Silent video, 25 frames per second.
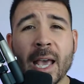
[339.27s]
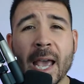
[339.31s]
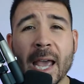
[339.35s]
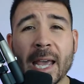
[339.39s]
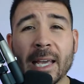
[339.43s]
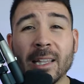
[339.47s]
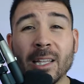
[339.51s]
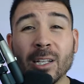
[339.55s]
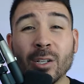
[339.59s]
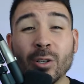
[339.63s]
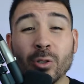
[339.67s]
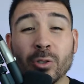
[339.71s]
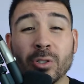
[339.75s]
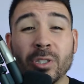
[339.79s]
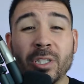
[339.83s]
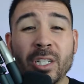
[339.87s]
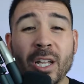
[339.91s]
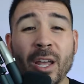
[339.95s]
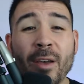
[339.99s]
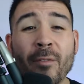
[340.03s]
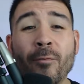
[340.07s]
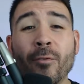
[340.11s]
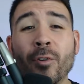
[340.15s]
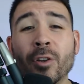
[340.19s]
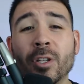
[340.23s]
A little
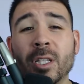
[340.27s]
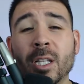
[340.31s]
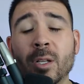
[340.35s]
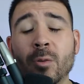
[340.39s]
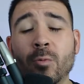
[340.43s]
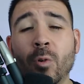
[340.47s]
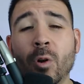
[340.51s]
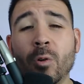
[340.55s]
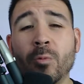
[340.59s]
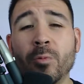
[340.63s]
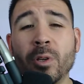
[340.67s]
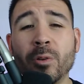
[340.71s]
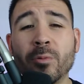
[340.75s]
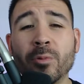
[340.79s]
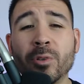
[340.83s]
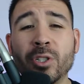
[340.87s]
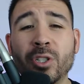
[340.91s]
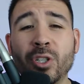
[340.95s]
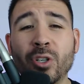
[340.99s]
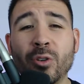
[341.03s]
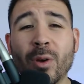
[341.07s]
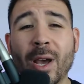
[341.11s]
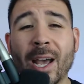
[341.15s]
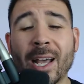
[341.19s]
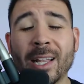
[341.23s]
different than what we would
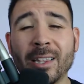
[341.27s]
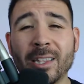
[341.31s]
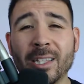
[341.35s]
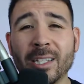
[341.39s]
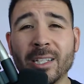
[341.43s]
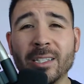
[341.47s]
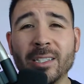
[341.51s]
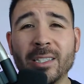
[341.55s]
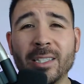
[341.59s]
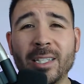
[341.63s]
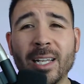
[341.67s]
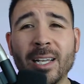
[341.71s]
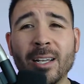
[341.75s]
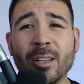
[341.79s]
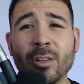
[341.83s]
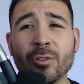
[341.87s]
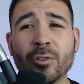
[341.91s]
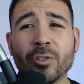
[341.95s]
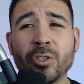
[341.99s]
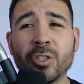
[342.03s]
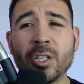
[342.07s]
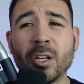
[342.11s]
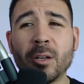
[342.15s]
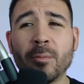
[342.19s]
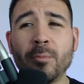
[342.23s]
do at the
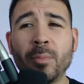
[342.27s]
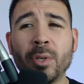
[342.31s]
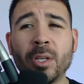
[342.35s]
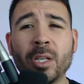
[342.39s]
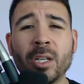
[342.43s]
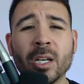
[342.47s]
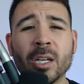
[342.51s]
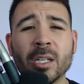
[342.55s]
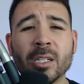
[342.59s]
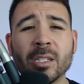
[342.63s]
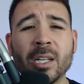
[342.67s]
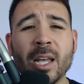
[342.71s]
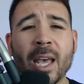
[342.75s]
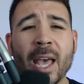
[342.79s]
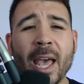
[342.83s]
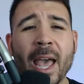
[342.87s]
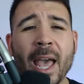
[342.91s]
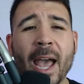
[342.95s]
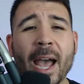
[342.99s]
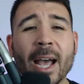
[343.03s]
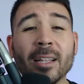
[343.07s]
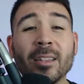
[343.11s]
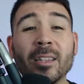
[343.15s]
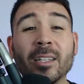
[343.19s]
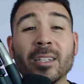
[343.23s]
dealership, because
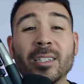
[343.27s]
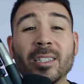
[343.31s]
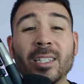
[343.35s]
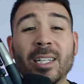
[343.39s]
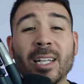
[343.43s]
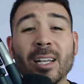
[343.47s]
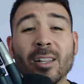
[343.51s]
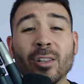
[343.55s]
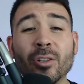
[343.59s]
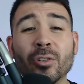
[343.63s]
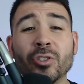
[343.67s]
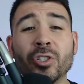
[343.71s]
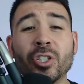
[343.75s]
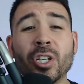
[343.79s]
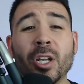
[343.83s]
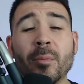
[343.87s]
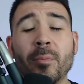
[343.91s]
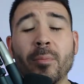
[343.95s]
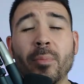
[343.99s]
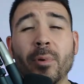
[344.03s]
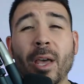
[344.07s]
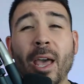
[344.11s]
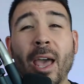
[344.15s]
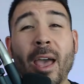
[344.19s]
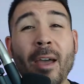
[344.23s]
at the
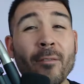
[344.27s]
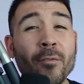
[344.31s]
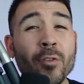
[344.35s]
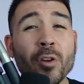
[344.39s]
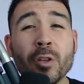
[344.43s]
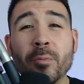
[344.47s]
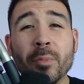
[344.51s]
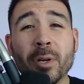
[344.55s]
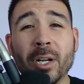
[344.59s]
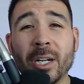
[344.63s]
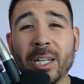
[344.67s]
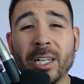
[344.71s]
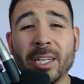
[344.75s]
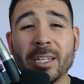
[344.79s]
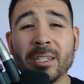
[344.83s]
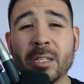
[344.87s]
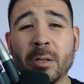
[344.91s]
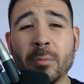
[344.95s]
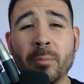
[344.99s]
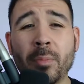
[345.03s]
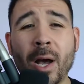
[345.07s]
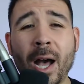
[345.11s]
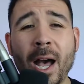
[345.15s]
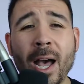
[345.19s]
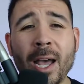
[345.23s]
dealership, everybody is
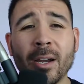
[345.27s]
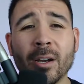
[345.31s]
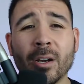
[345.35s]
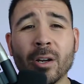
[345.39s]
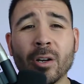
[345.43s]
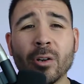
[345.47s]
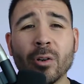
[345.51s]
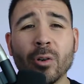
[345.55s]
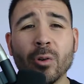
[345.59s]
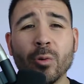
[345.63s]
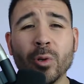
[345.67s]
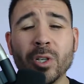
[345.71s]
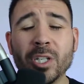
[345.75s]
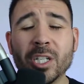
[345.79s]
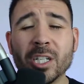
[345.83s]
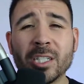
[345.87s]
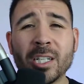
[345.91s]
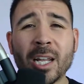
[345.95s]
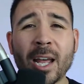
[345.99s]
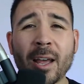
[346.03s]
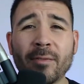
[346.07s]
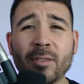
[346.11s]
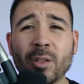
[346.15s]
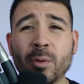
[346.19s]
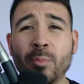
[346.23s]
a buyer. We just
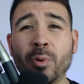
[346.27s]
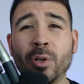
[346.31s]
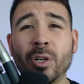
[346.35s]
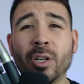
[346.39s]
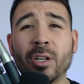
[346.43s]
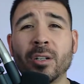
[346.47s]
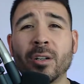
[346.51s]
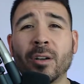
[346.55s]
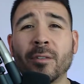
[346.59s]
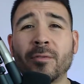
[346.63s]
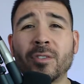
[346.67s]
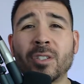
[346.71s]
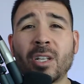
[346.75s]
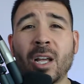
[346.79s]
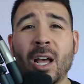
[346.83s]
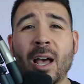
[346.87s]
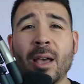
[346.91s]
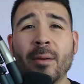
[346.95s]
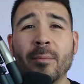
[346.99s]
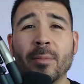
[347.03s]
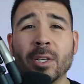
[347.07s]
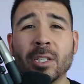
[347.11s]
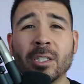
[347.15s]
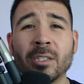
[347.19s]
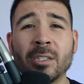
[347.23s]
have to put enough
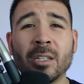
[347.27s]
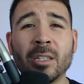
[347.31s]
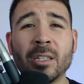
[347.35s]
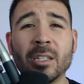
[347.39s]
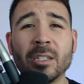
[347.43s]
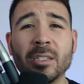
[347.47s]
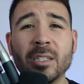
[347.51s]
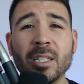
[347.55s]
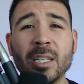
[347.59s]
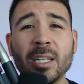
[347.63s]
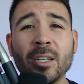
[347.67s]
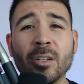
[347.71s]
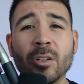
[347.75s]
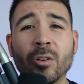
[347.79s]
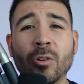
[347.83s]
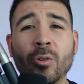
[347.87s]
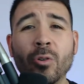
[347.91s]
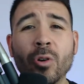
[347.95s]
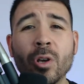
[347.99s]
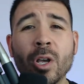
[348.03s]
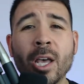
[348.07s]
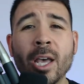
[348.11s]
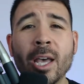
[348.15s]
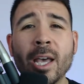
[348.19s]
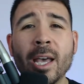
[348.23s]
time into the
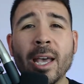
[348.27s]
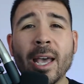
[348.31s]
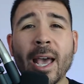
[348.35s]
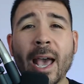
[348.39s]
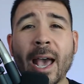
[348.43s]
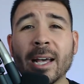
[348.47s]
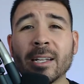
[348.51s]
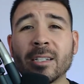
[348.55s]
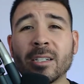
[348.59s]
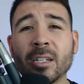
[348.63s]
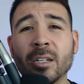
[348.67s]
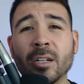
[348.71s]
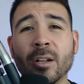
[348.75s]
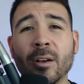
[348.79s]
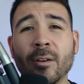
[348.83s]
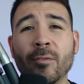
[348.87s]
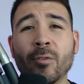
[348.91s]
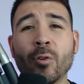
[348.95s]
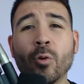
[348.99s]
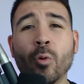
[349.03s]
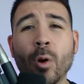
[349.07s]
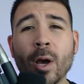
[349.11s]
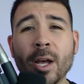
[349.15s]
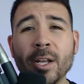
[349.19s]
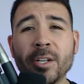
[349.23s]
deal, ask enough
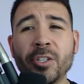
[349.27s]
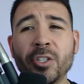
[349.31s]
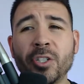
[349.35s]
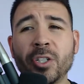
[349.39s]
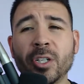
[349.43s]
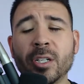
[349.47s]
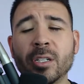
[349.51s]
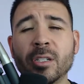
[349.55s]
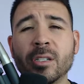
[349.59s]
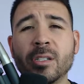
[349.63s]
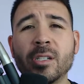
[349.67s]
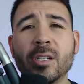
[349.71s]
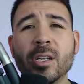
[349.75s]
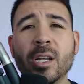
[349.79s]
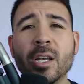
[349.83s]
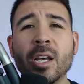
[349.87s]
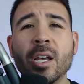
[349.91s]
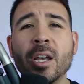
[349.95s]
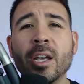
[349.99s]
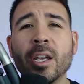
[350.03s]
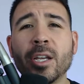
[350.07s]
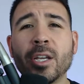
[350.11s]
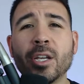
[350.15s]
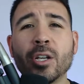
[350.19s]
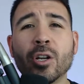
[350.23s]
questions,
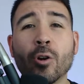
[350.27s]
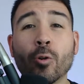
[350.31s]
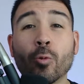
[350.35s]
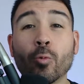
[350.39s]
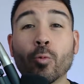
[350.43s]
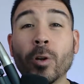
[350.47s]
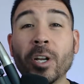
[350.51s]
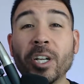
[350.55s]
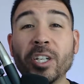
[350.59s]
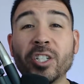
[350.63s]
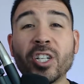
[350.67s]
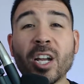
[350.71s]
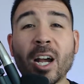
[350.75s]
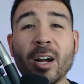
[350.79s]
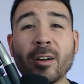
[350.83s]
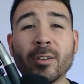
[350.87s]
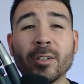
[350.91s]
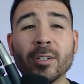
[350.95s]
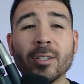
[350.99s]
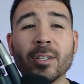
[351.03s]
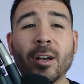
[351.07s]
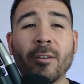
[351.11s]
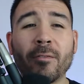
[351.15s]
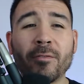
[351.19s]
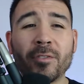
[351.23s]
you know, reach out
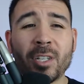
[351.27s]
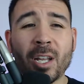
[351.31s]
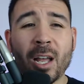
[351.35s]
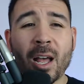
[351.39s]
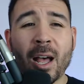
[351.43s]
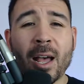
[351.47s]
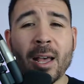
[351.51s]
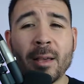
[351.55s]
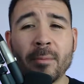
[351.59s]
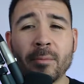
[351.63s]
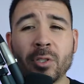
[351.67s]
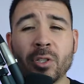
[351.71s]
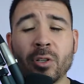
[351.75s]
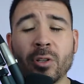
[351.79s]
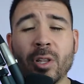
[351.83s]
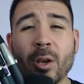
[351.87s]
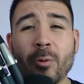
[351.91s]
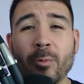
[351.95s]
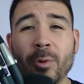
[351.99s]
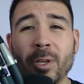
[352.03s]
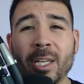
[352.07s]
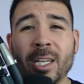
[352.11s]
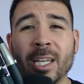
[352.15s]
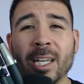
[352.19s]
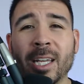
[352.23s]
enough time so
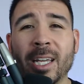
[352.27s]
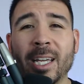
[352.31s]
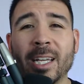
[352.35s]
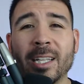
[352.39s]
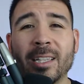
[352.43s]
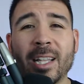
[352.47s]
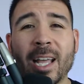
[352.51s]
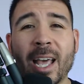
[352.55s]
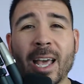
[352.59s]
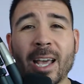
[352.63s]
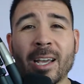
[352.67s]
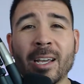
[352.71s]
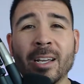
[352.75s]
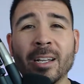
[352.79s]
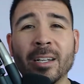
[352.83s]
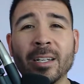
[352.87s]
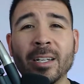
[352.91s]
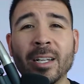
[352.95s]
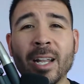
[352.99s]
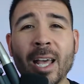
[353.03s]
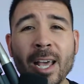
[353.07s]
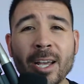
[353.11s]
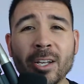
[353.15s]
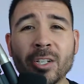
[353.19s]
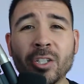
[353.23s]
that we can get that
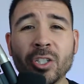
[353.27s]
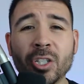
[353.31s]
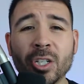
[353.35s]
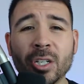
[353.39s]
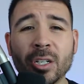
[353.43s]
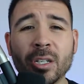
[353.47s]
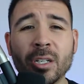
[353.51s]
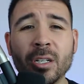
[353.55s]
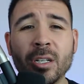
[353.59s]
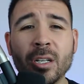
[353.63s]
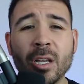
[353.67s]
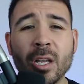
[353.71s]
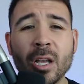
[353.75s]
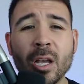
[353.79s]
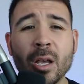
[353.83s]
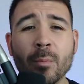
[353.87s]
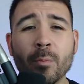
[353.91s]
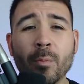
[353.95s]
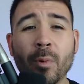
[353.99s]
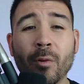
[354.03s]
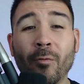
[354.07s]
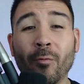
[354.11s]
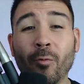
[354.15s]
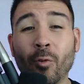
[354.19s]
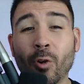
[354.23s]
connection
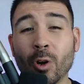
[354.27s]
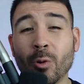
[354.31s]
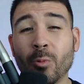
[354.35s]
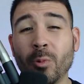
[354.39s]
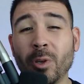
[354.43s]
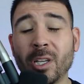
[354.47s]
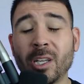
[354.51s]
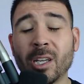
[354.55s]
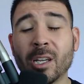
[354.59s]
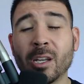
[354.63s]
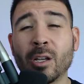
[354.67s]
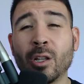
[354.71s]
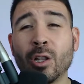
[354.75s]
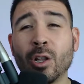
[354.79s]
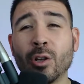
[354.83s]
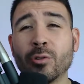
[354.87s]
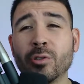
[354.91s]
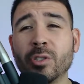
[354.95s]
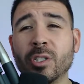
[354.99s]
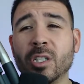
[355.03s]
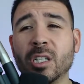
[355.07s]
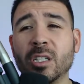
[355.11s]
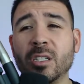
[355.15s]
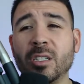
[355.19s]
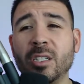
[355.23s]
before we can
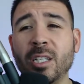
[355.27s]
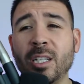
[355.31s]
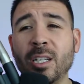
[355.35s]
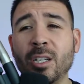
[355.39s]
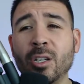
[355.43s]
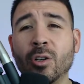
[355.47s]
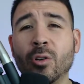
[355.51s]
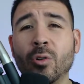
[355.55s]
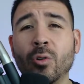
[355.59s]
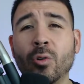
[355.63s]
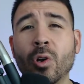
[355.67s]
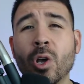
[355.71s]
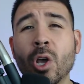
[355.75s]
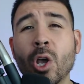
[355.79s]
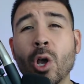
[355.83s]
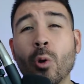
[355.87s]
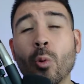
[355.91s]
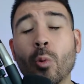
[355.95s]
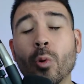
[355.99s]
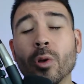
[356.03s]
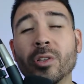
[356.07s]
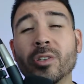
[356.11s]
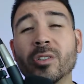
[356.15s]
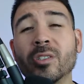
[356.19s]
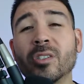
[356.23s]
close the deal
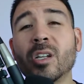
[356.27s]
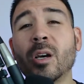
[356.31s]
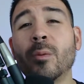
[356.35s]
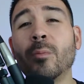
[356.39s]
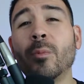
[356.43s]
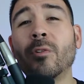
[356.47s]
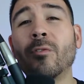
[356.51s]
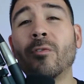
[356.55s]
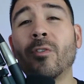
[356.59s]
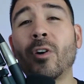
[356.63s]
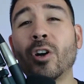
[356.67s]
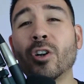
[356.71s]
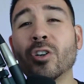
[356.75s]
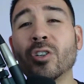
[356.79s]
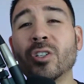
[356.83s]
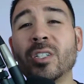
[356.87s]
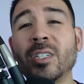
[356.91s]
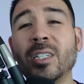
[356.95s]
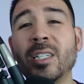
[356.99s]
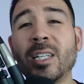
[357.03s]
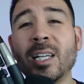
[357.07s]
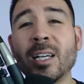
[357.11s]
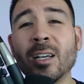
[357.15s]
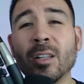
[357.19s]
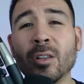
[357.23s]
with some of our
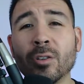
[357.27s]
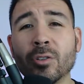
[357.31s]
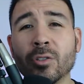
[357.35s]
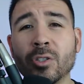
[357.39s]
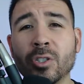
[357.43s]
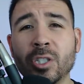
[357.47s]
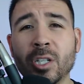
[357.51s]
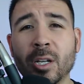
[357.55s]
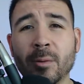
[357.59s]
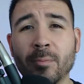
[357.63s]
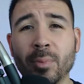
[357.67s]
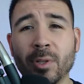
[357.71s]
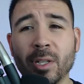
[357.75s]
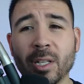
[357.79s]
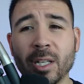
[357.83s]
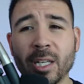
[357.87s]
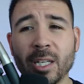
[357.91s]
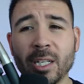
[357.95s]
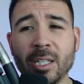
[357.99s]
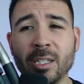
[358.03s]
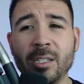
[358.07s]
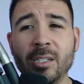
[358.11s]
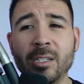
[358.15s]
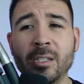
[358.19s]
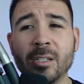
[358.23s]
dealership
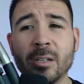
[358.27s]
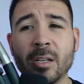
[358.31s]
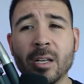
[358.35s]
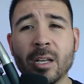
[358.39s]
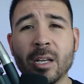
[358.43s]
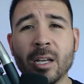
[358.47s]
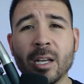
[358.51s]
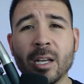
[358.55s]
leads.